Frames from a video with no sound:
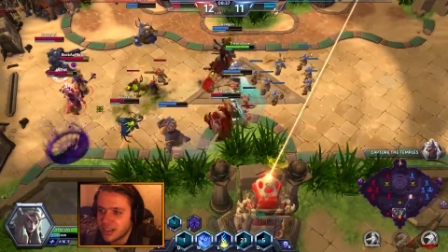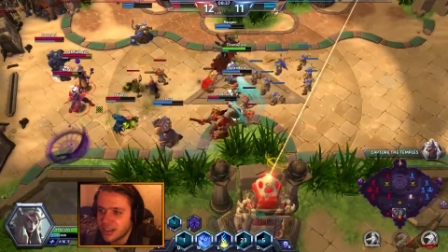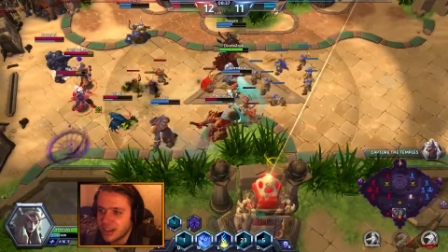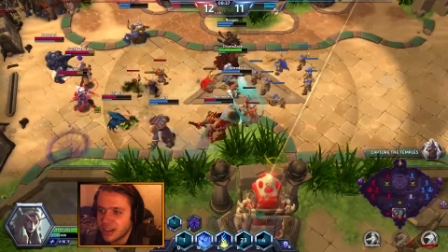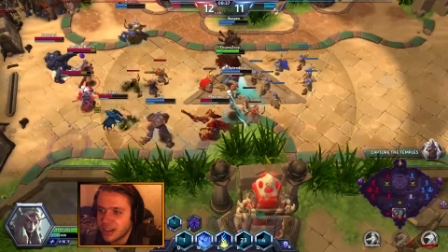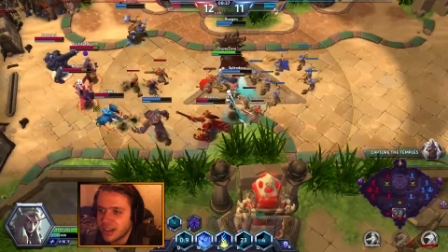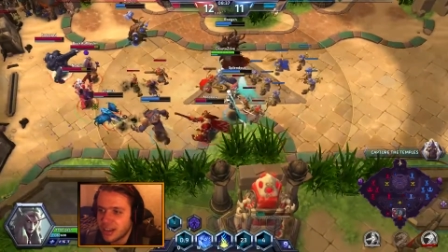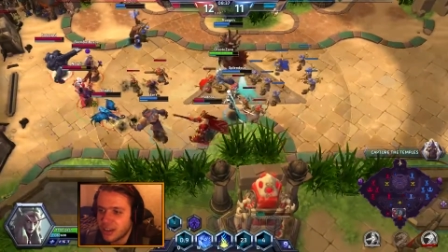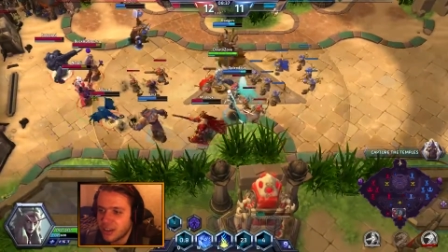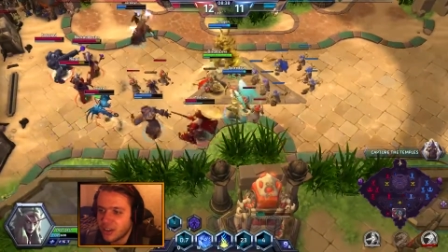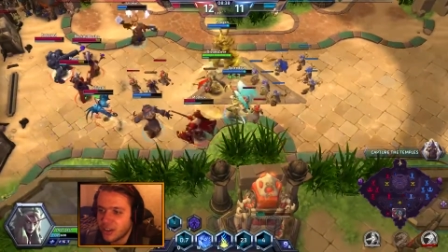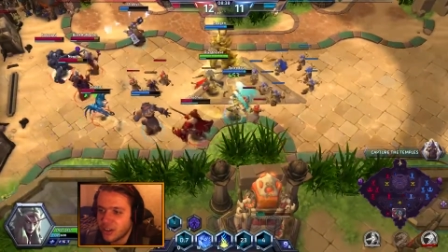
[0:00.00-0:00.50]

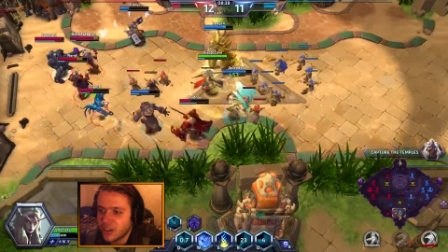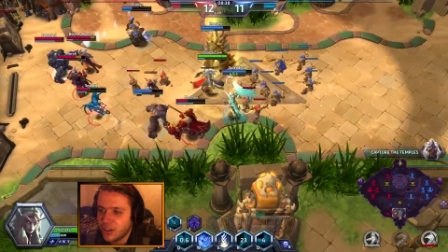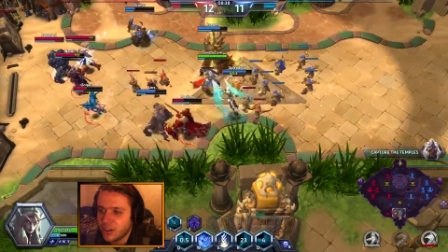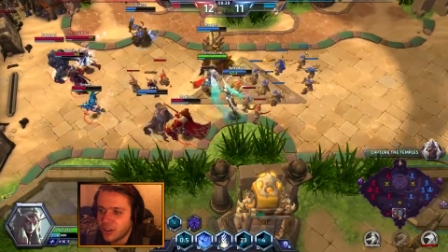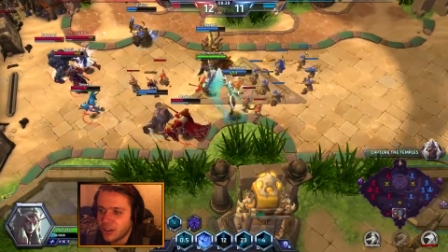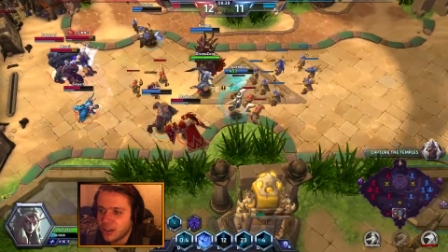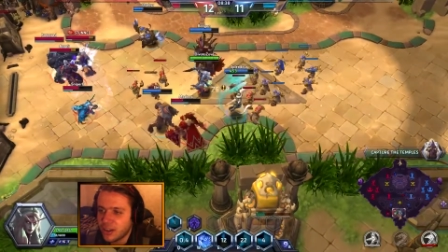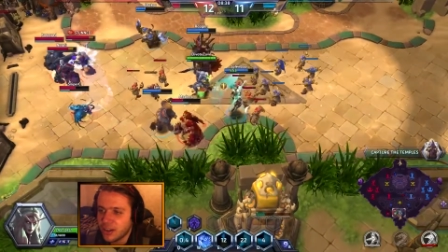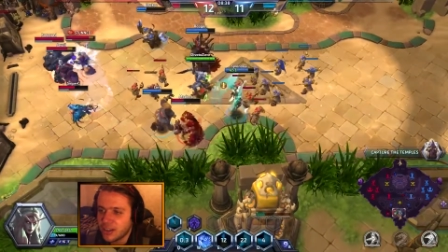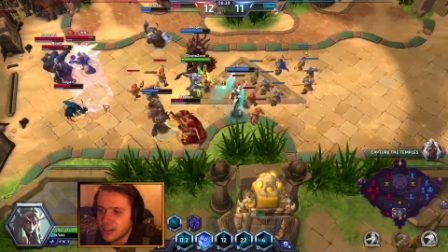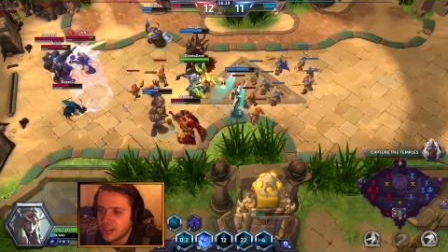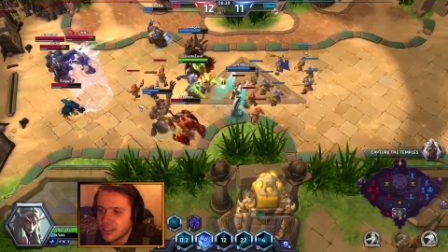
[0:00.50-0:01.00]
I don't know.
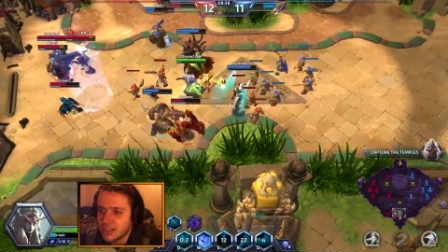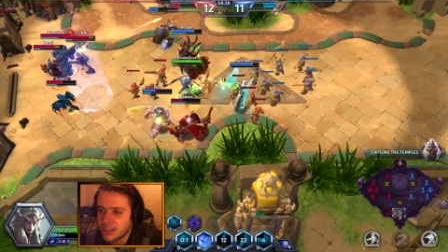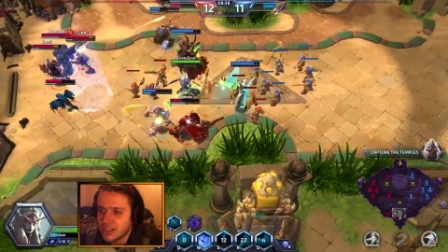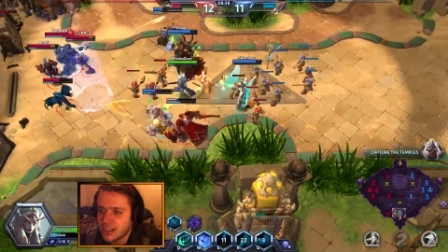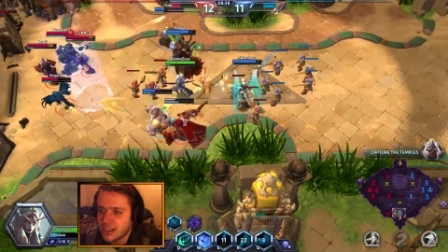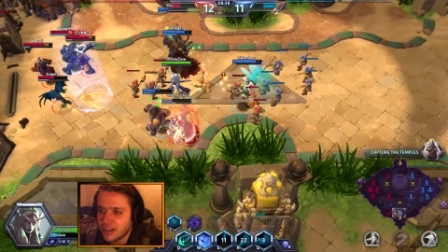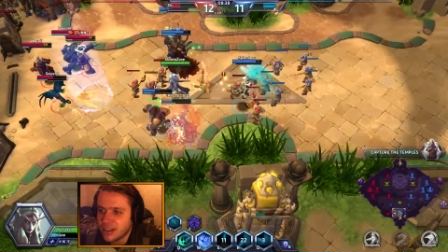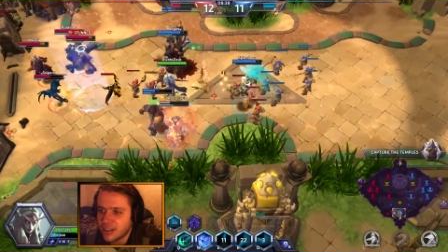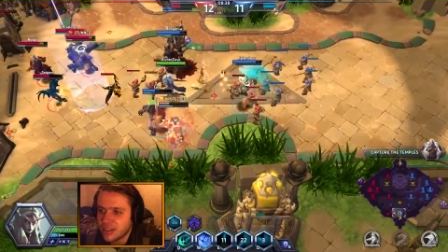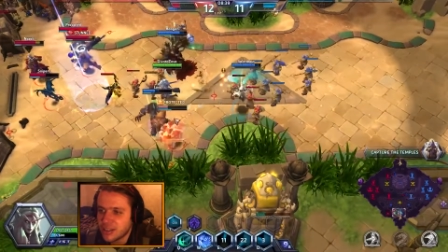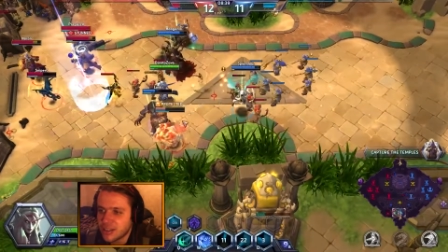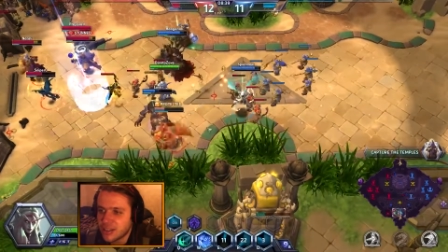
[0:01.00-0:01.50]
Let's see
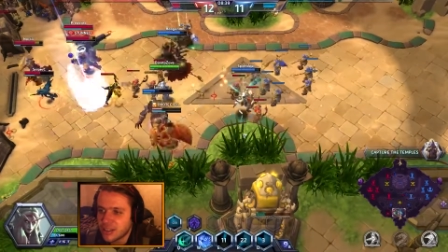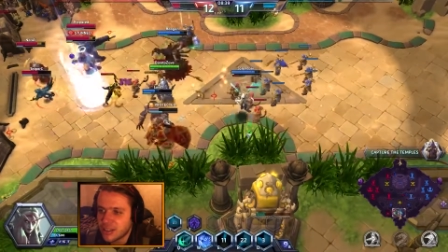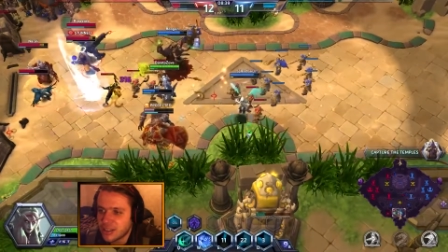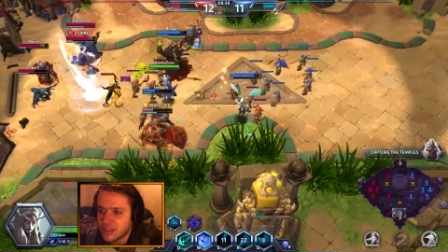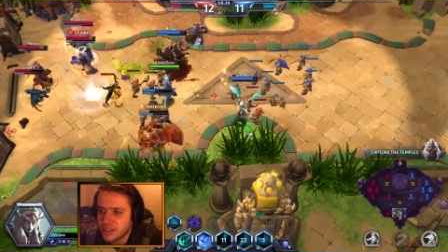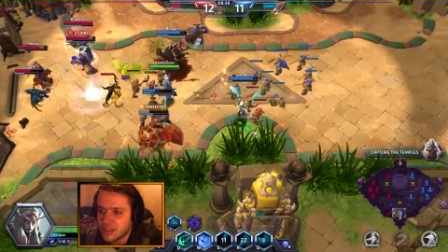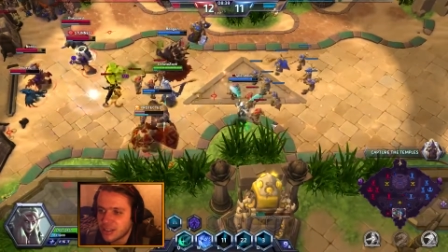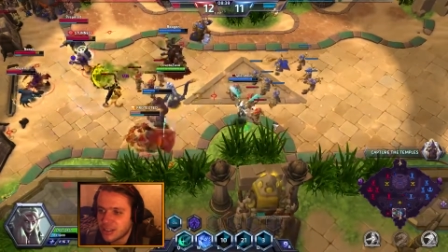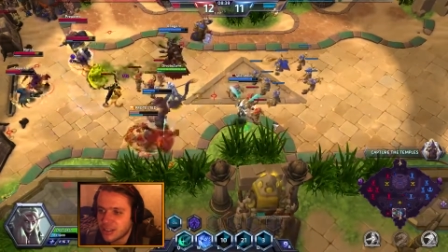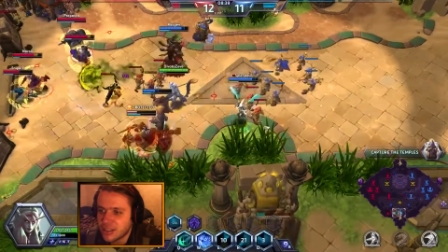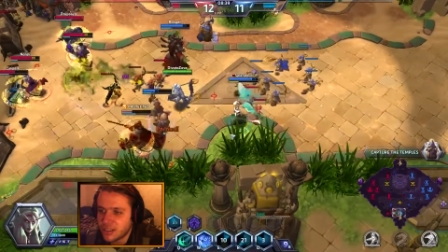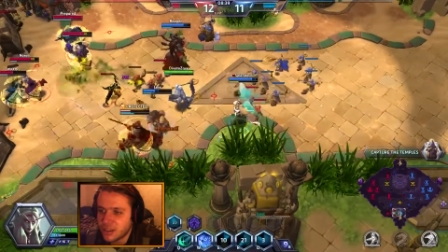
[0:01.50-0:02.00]
how this
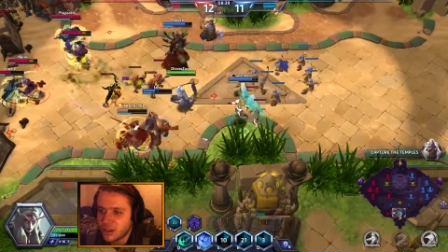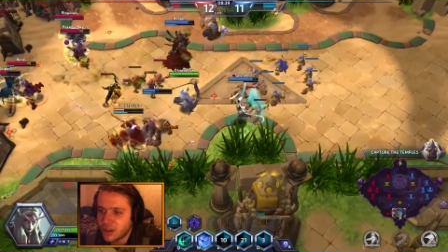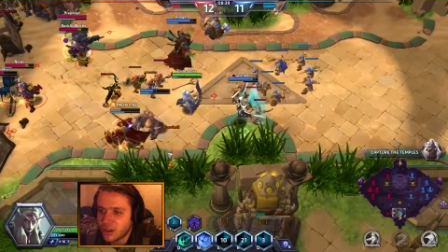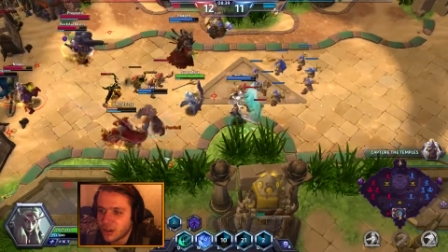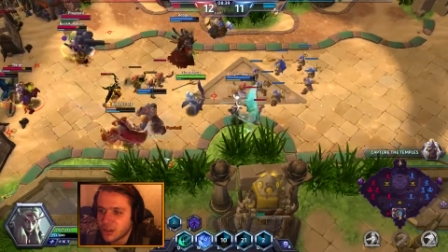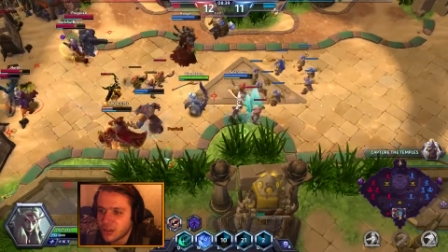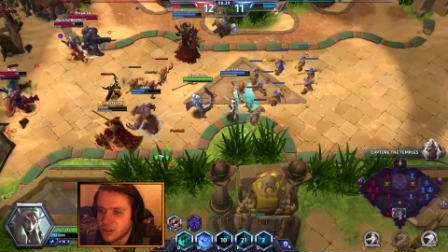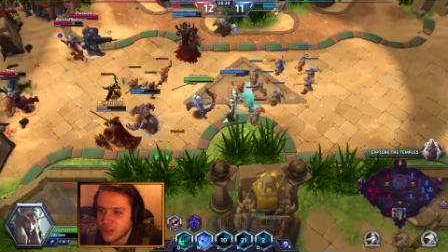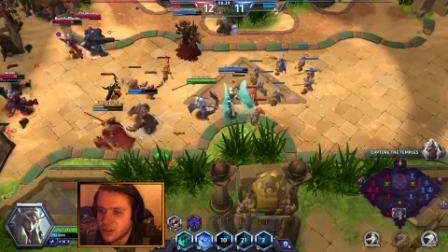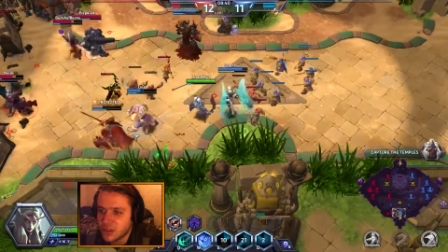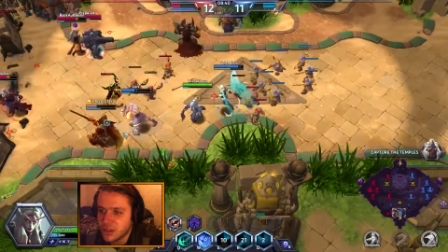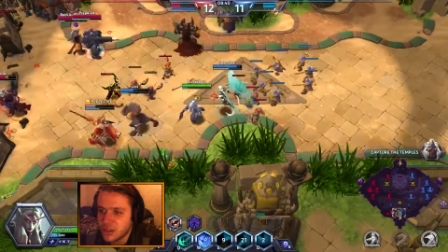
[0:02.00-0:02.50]
uh,
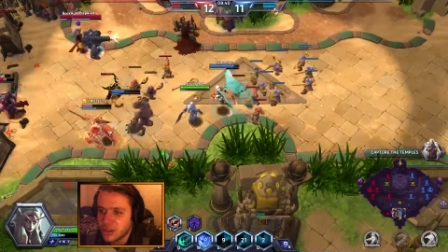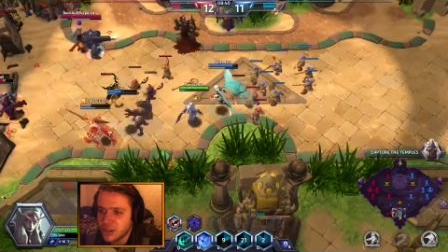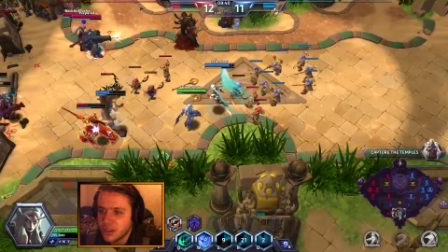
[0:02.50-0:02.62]
goes.